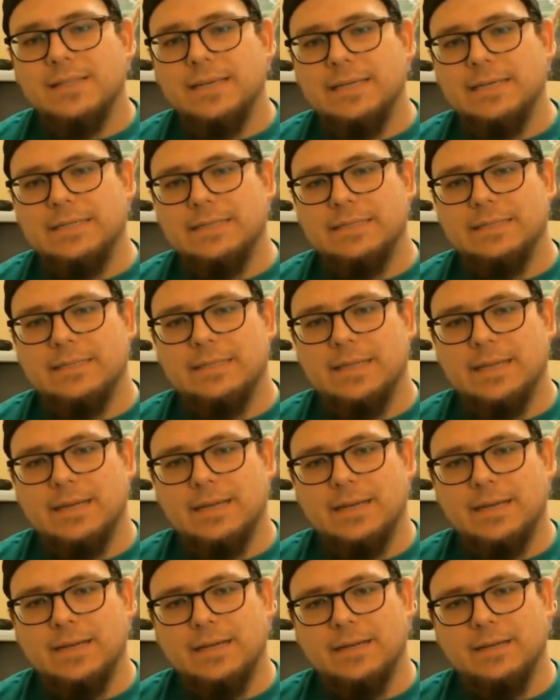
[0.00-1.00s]
thing
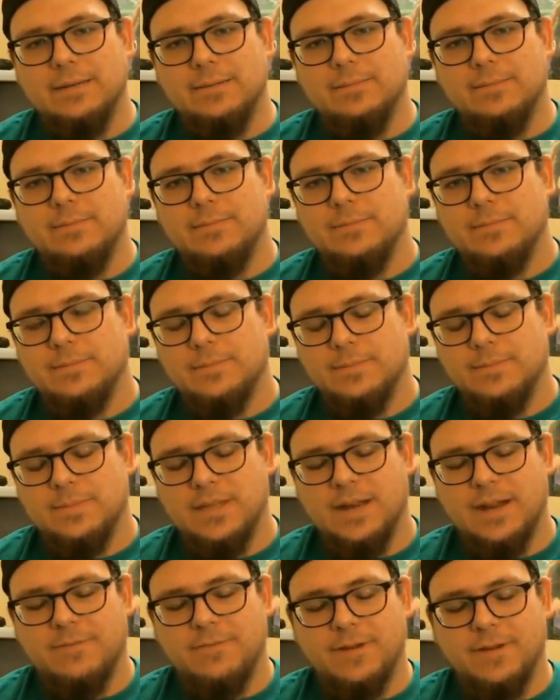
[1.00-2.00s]
that
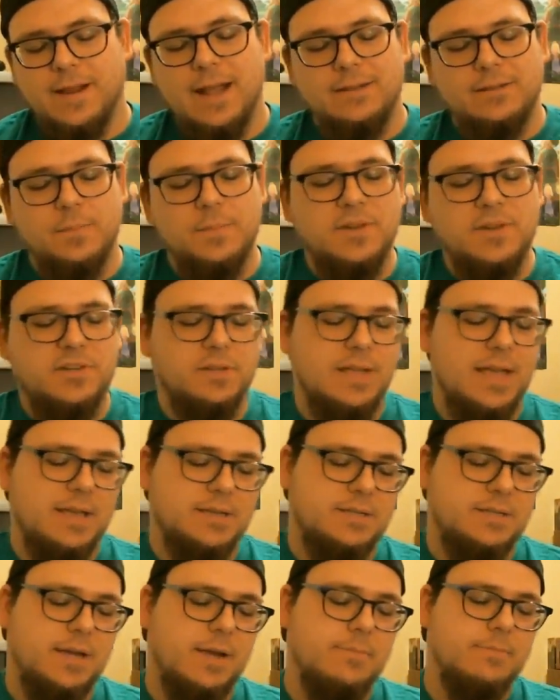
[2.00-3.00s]
I forgot to mention
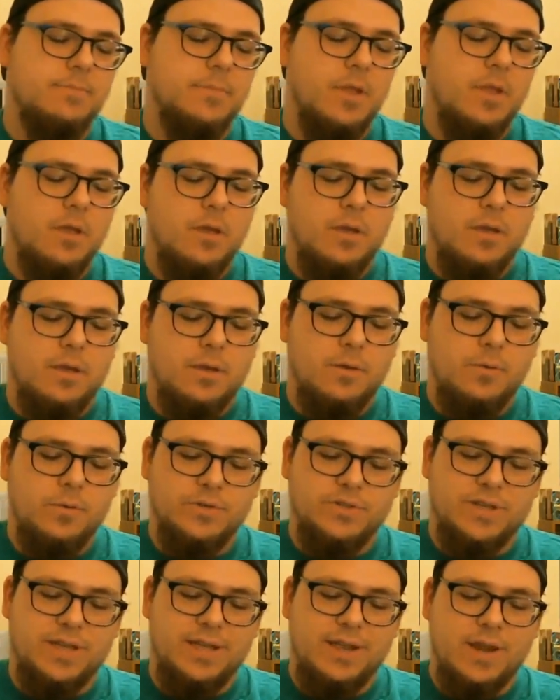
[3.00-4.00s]
last time
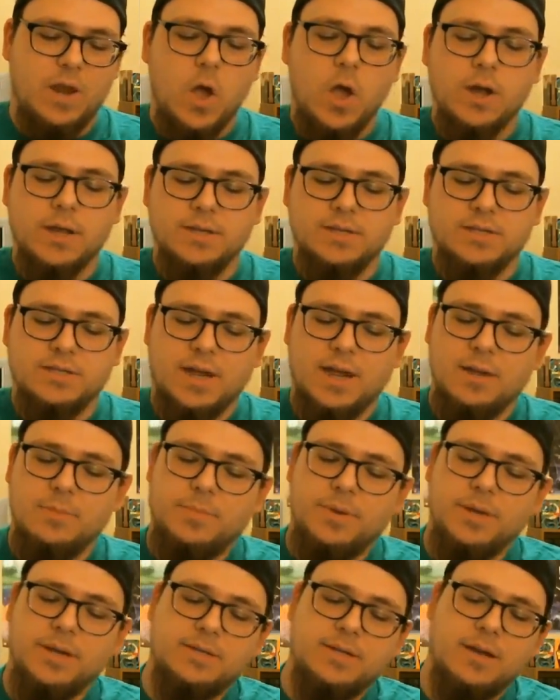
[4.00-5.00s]
was that in August I
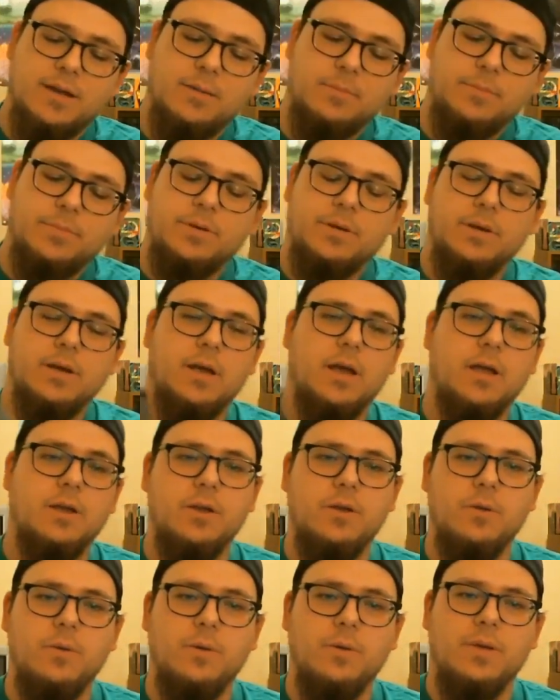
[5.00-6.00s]
picked up a
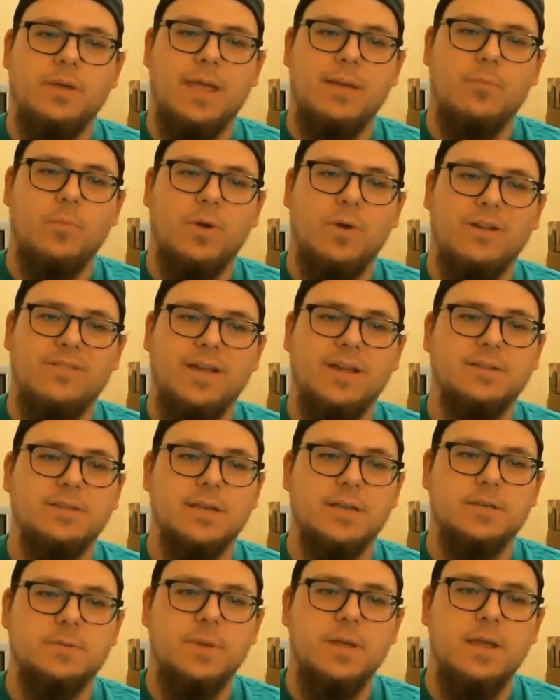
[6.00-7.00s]
new Game Boy Advance
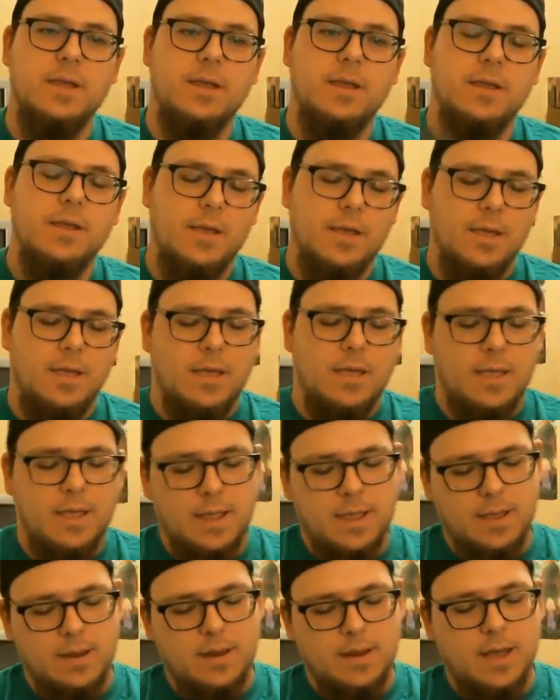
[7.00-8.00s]
SP.
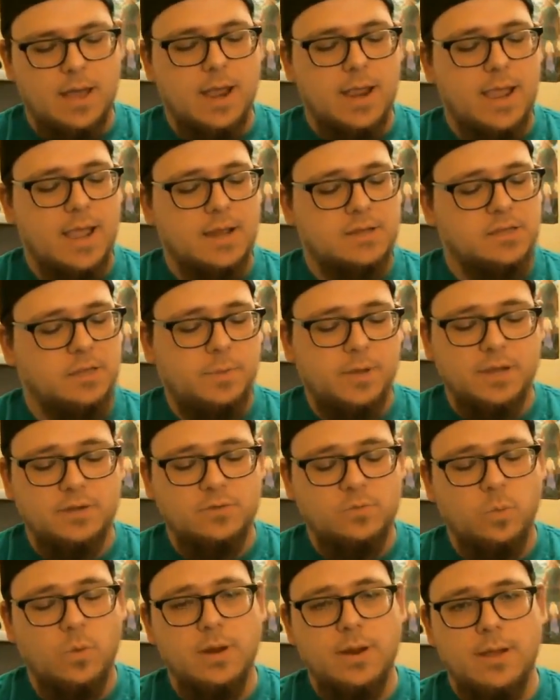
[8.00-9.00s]
And I actually
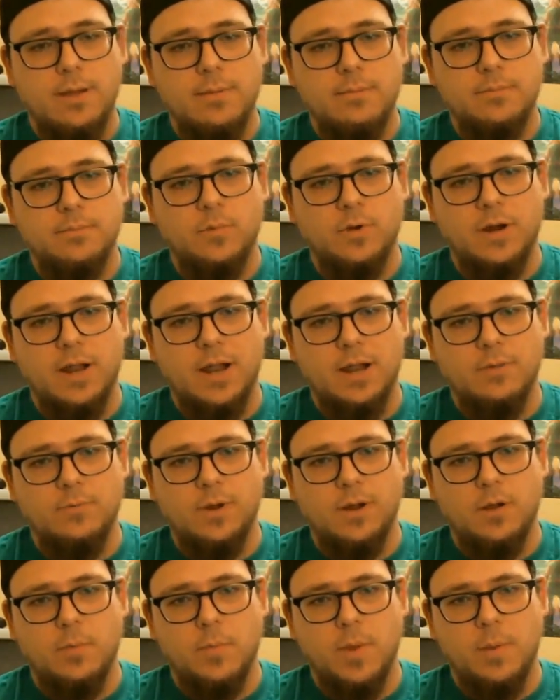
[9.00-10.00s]
picked one up when I
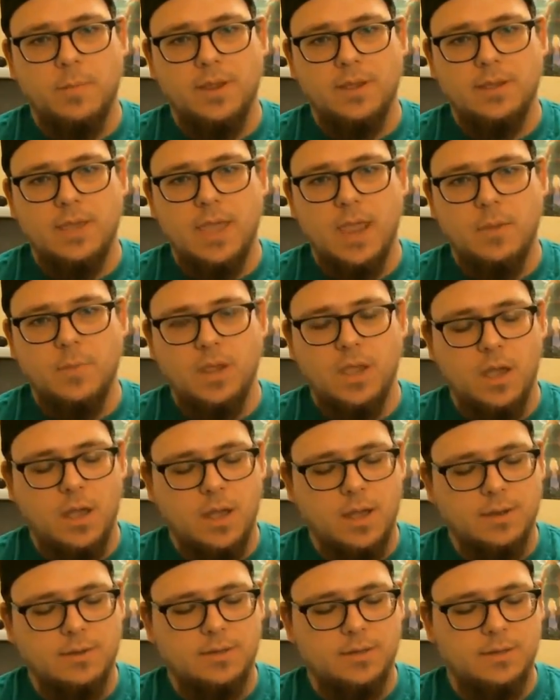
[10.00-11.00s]
went on my big gaming
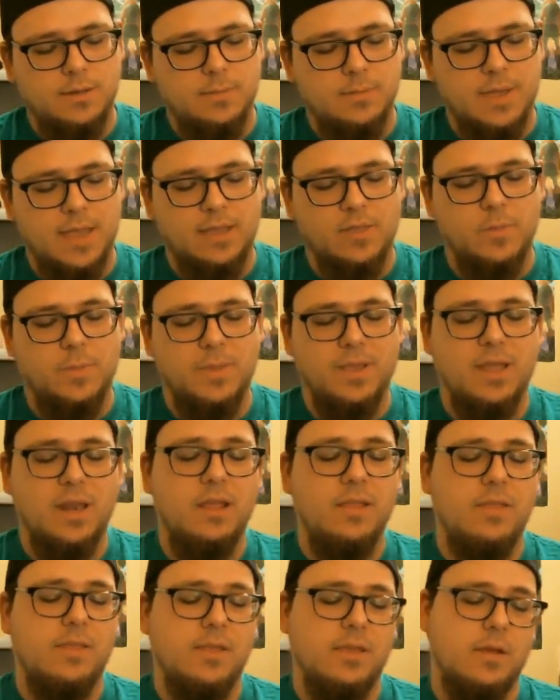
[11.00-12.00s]
hunt back at the
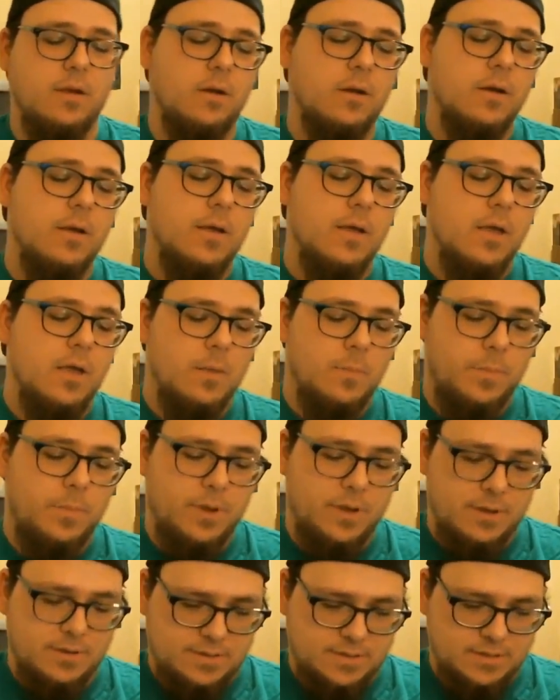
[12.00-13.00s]
beginning of the year.
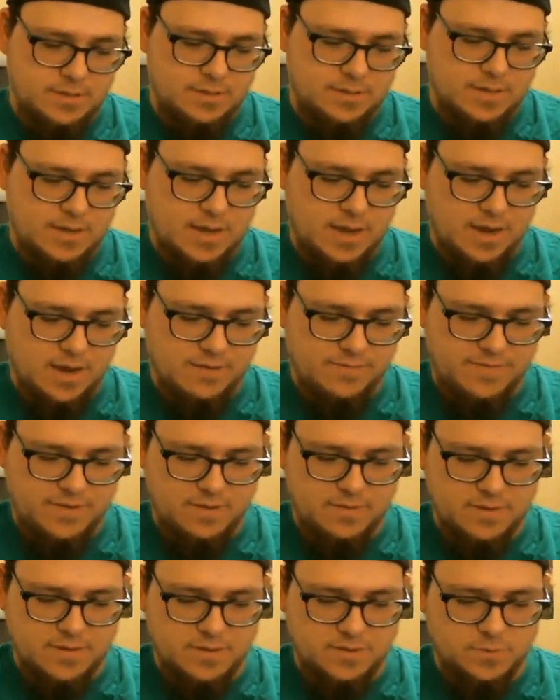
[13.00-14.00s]
But I
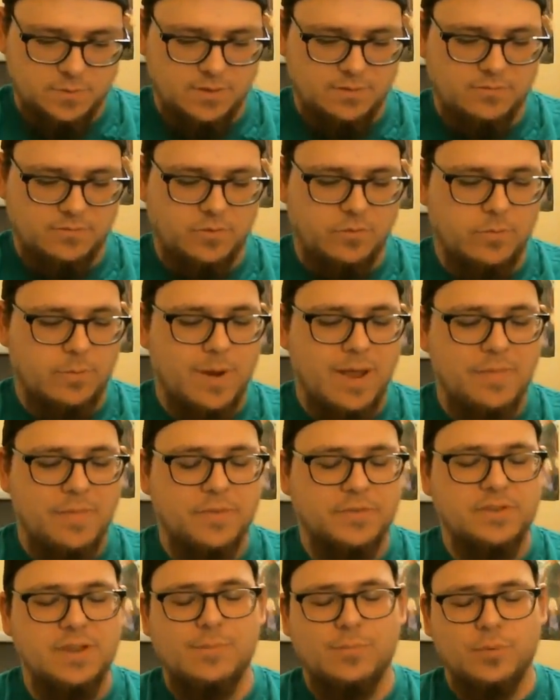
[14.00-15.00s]
found this one for about
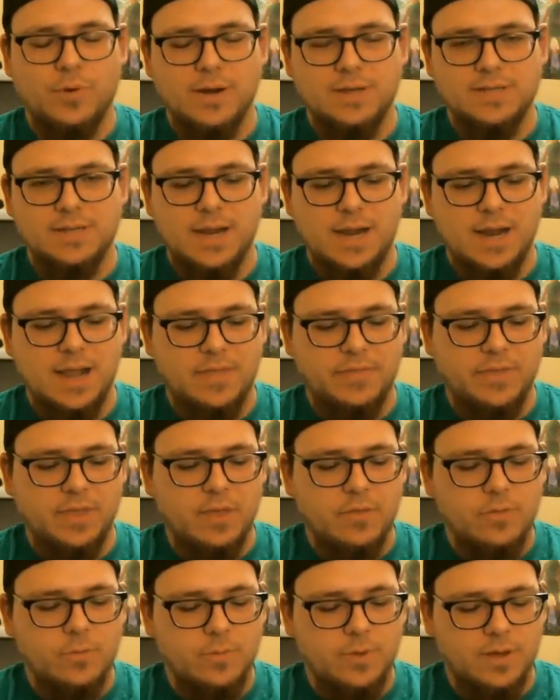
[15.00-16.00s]
the same price that I got the
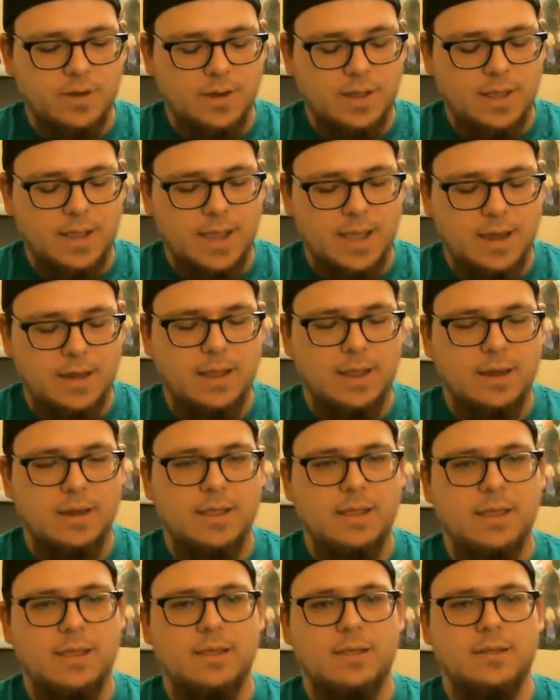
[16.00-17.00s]
other one. And it
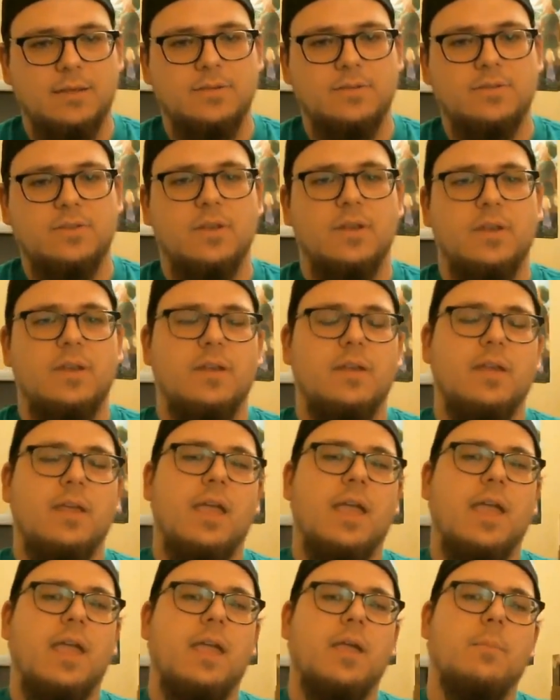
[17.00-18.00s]
is
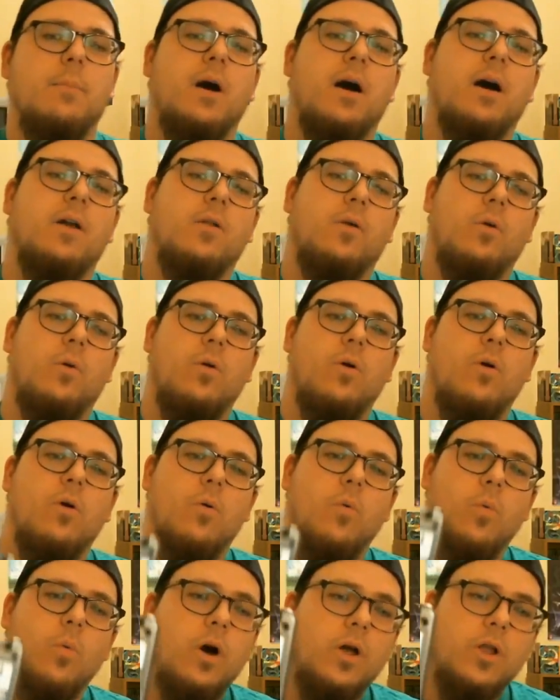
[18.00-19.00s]
a model
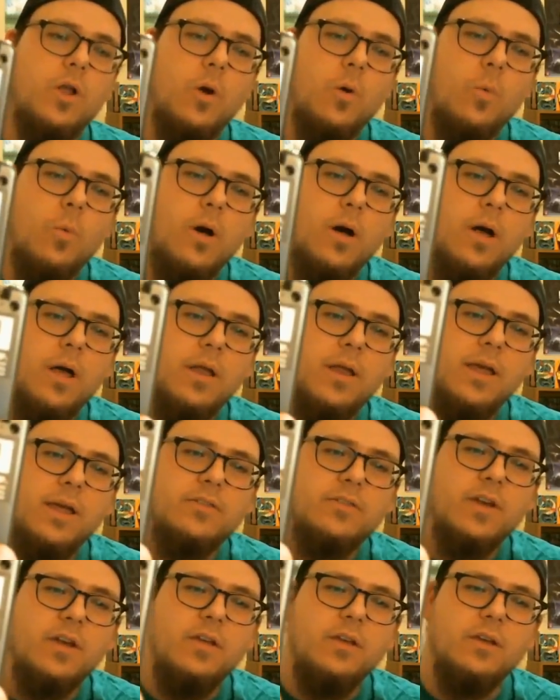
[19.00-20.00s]
101.
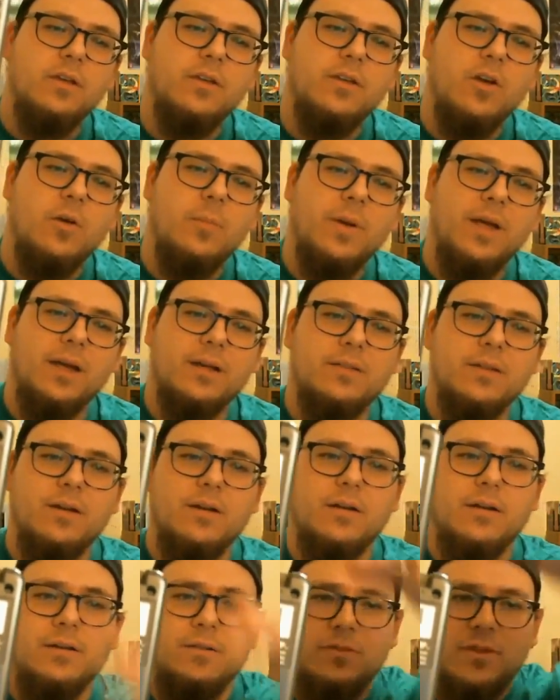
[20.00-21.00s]
That's how you can tell back
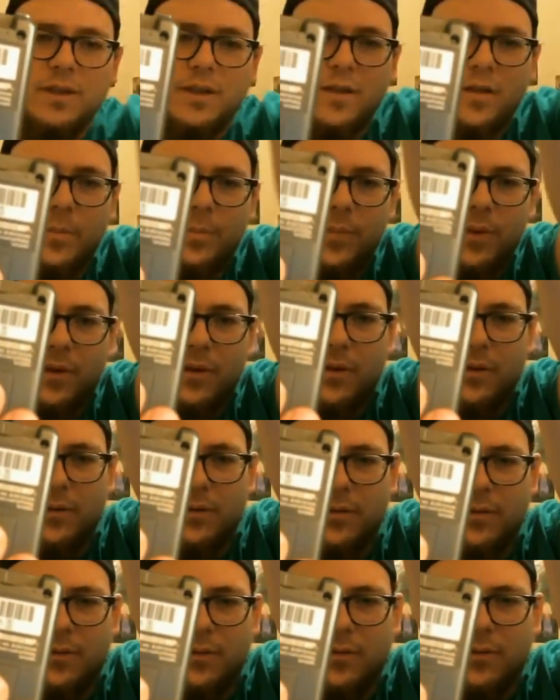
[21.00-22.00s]
there. It's like up there in
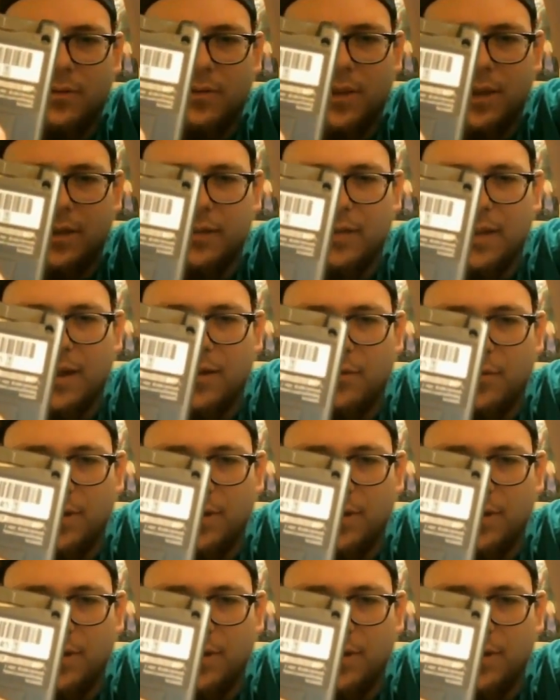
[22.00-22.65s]
like that